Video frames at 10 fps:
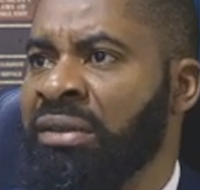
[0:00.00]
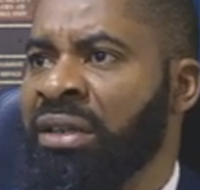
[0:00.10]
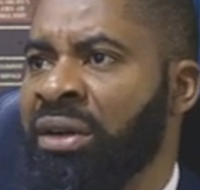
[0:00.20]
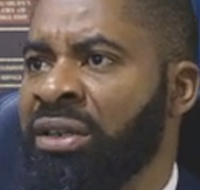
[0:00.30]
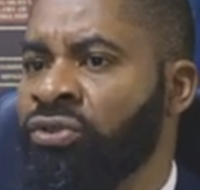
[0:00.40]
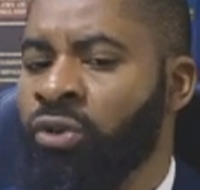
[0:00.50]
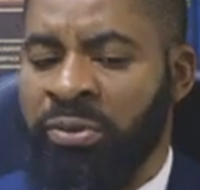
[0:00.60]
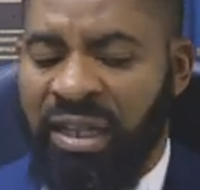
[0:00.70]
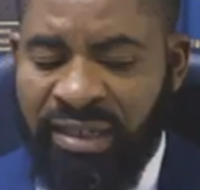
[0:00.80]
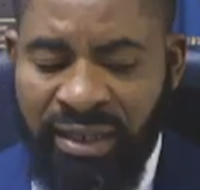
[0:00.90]
terrorist groups
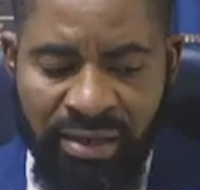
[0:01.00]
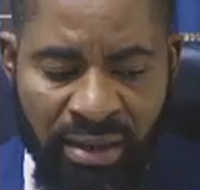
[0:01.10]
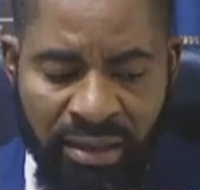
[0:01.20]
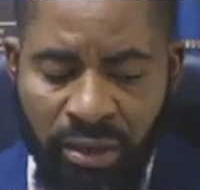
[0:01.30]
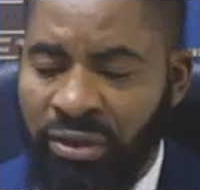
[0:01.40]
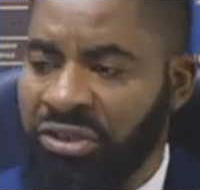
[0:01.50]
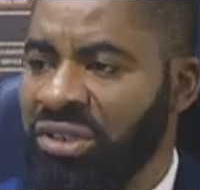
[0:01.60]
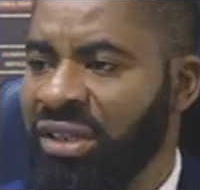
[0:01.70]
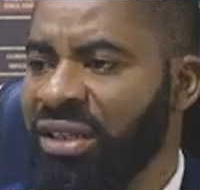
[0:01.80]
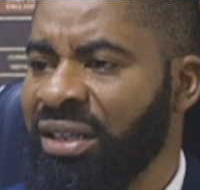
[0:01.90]
are scattered around the
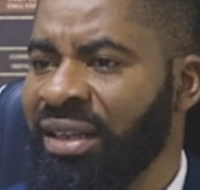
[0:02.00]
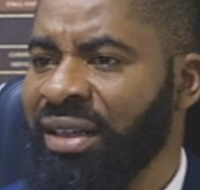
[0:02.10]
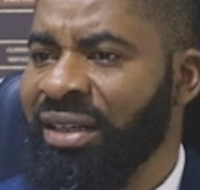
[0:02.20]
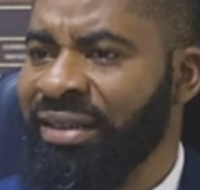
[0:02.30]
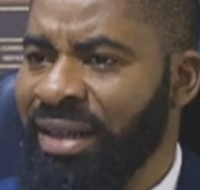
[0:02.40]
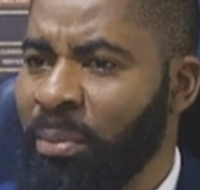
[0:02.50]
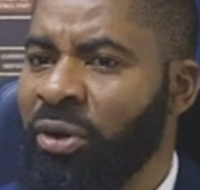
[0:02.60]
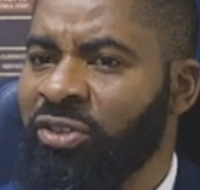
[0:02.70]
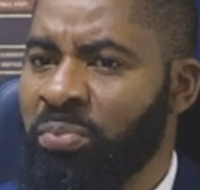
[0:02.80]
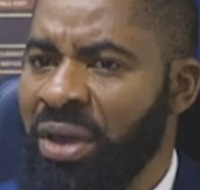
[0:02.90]
country, there
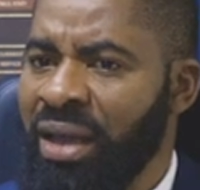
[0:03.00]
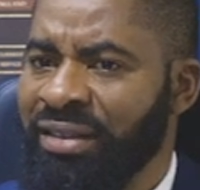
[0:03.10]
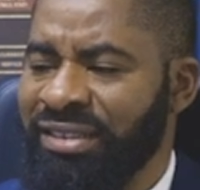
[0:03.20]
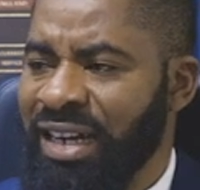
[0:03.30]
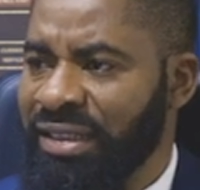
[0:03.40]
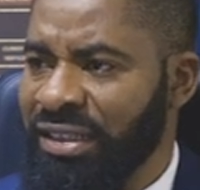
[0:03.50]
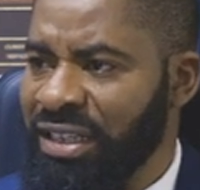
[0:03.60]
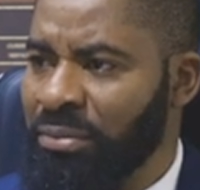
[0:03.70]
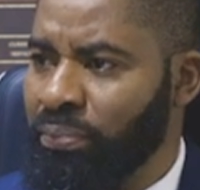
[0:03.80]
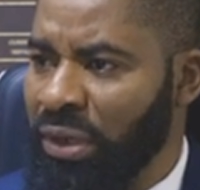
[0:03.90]
must be a strategy
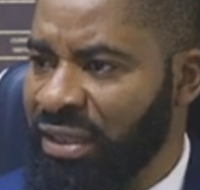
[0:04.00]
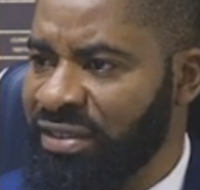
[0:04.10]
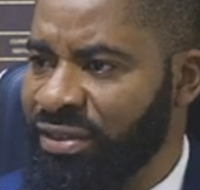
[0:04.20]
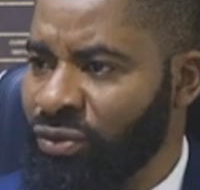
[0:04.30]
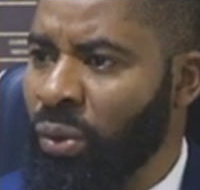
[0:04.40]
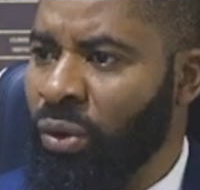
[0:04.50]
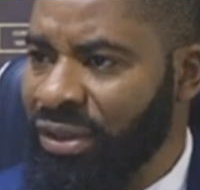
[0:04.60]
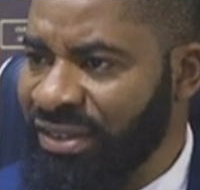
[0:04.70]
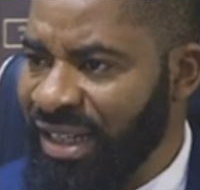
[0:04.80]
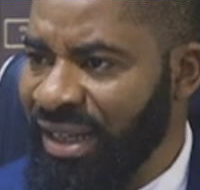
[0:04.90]
in place to
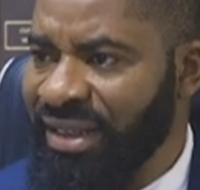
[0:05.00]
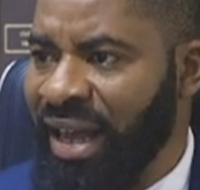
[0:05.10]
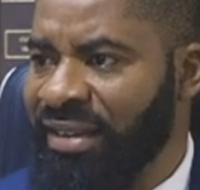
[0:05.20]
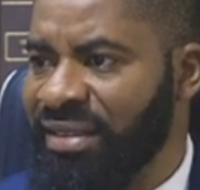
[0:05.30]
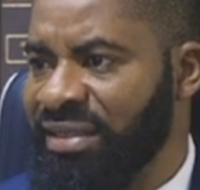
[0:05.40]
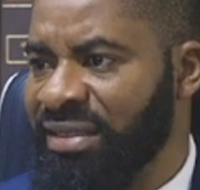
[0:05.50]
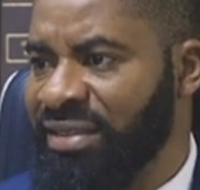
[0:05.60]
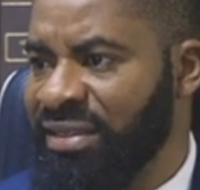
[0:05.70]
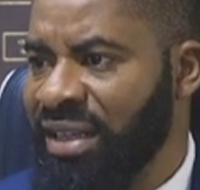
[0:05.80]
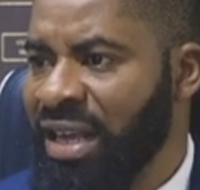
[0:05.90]
curtail their
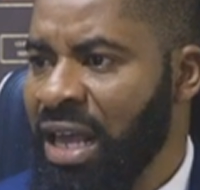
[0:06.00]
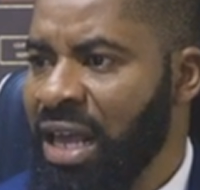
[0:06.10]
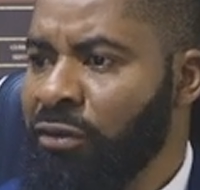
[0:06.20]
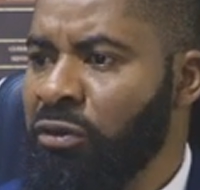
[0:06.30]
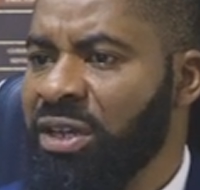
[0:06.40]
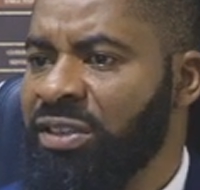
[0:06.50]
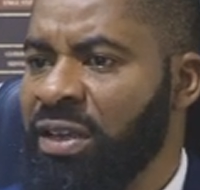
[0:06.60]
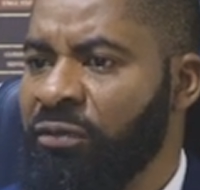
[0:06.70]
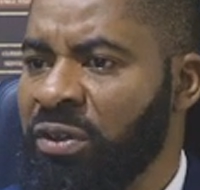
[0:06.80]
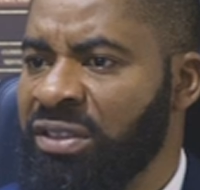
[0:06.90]
excesses. Even
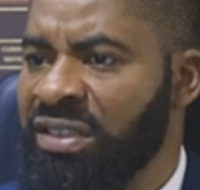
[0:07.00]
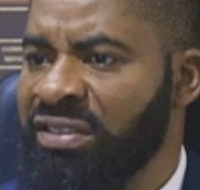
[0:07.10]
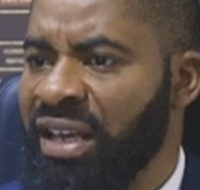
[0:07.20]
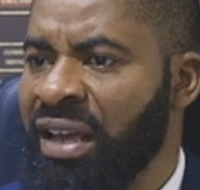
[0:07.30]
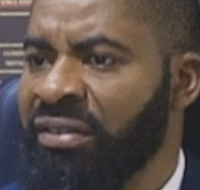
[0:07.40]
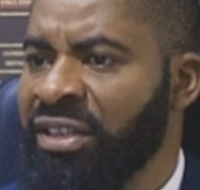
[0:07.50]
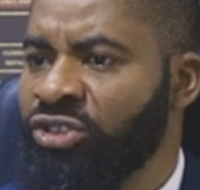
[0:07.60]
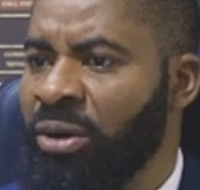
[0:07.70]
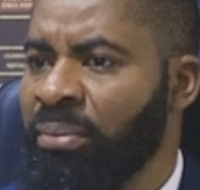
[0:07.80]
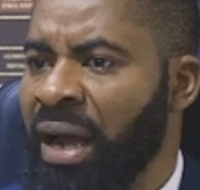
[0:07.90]
if it is a
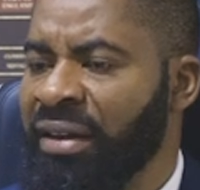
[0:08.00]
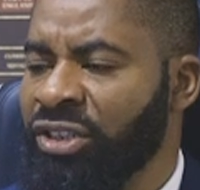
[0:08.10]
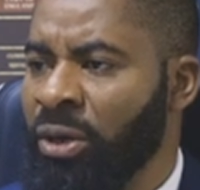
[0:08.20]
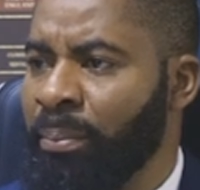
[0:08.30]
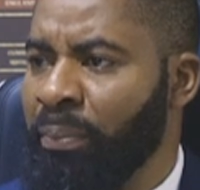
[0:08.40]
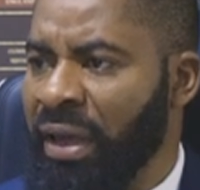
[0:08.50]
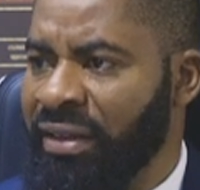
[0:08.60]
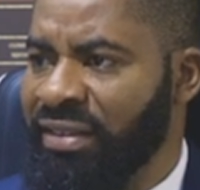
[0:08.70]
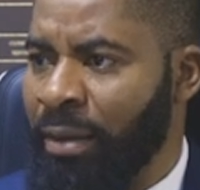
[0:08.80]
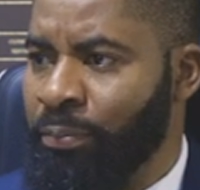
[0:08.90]
region by region
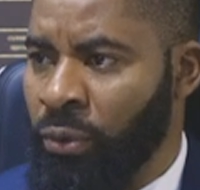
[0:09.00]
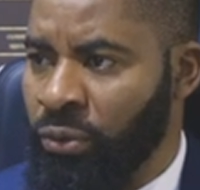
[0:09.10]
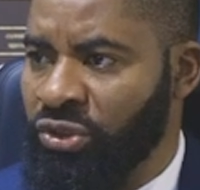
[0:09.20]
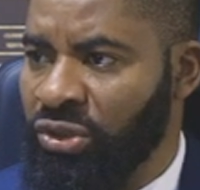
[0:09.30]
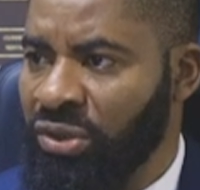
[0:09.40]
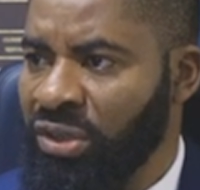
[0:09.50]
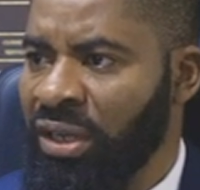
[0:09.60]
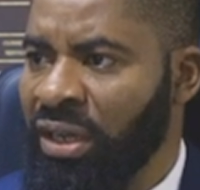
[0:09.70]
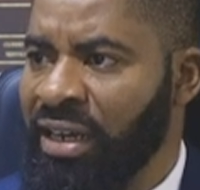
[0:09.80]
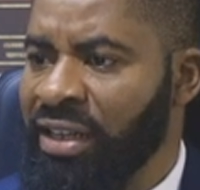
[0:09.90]
based approach.
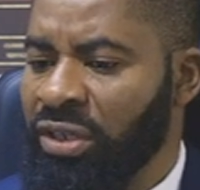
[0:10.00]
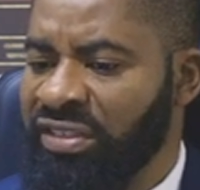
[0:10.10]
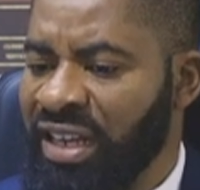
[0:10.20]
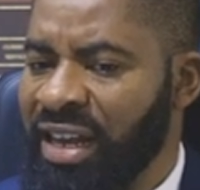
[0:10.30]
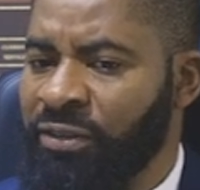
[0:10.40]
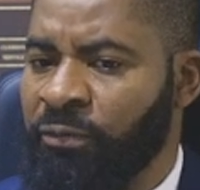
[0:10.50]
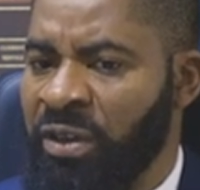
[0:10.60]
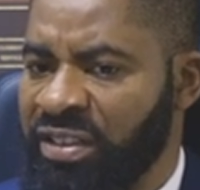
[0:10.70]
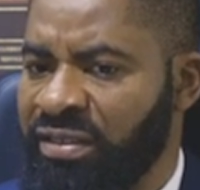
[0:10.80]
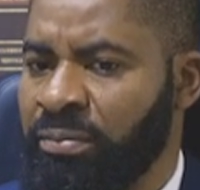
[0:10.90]
Let us say, let's
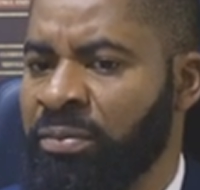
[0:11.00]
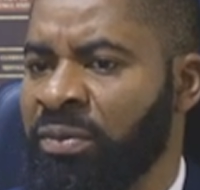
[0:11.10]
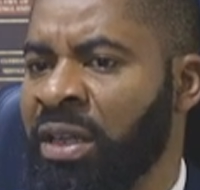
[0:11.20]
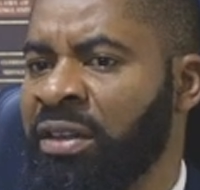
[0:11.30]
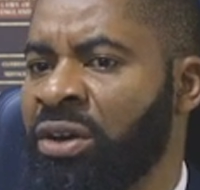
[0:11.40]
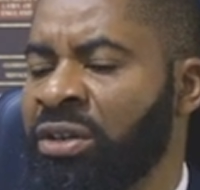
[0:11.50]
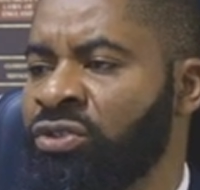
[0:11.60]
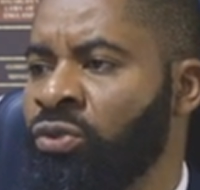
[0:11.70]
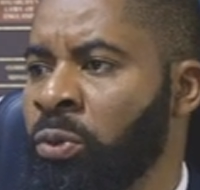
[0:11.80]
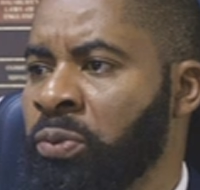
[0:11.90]
face the
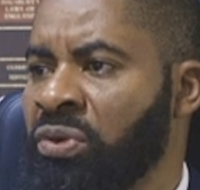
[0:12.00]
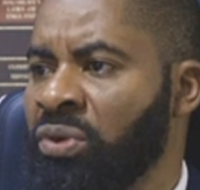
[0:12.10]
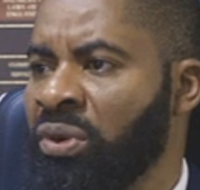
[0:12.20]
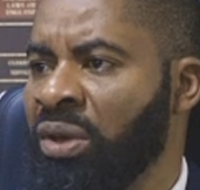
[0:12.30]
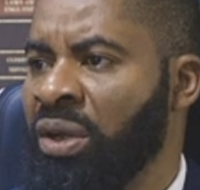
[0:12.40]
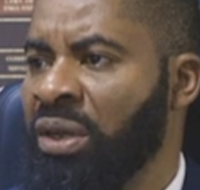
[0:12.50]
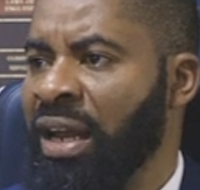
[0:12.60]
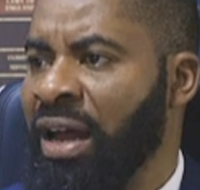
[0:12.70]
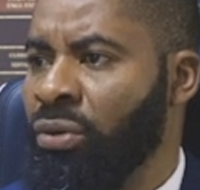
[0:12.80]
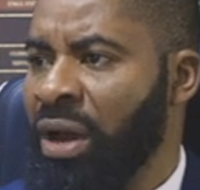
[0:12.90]
terrorist groups, the
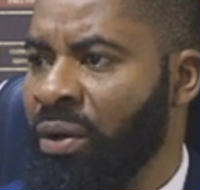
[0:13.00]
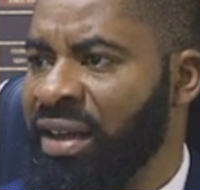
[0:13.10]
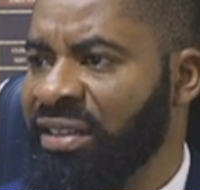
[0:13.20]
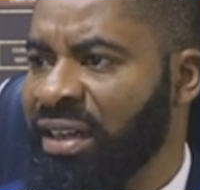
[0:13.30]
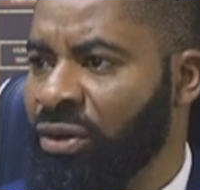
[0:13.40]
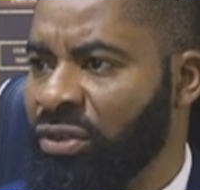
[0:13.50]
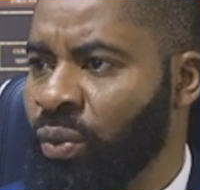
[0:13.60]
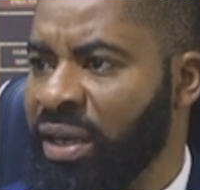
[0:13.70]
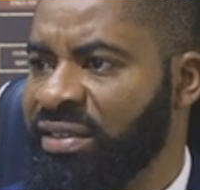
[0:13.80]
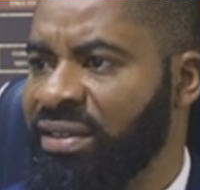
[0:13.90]
Lakurawas in the
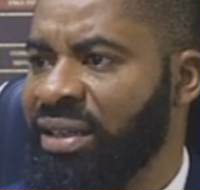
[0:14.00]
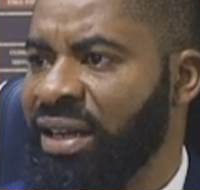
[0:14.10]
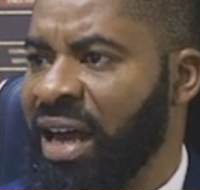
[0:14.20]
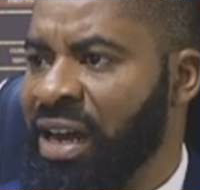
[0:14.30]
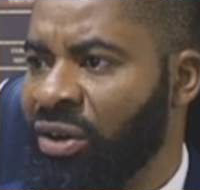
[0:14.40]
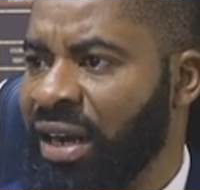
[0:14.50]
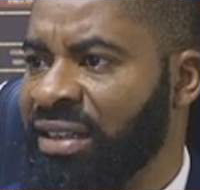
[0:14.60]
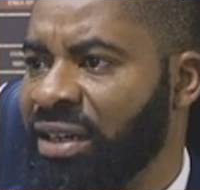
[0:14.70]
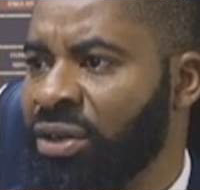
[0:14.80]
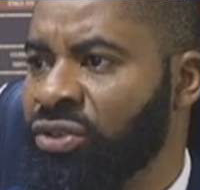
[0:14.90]
Northwest, and other
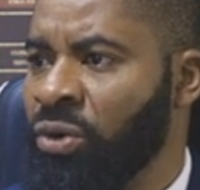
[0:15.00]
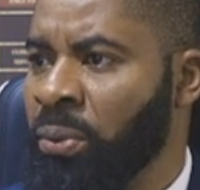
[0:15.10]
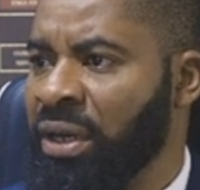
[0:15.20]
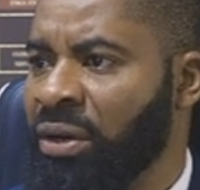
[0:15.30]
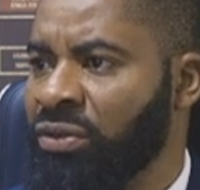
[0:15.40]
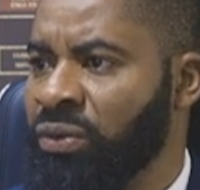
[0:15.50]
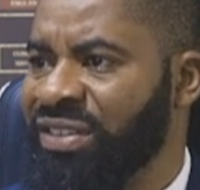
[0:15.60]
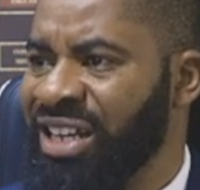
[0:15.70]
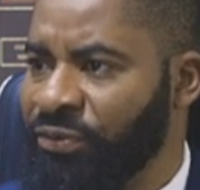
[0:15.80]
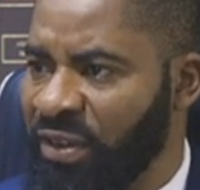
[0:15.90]
terrorist groups in the Northwest.
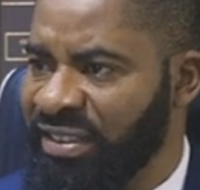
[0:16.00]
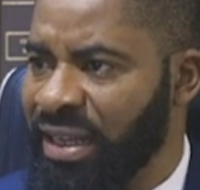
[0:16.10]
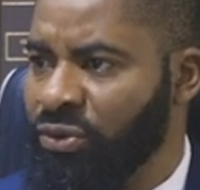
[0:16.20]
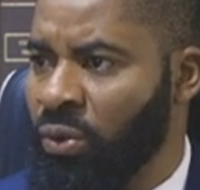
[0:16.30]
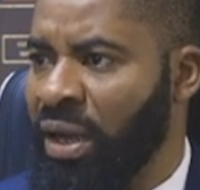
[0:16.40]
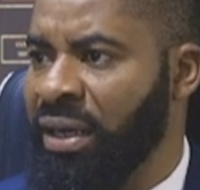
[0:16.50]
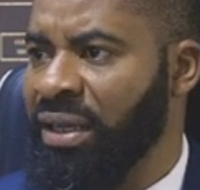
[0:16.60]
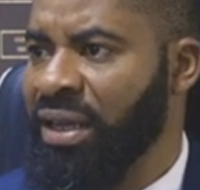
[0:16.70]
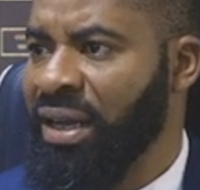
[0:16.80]
Let's face them squarely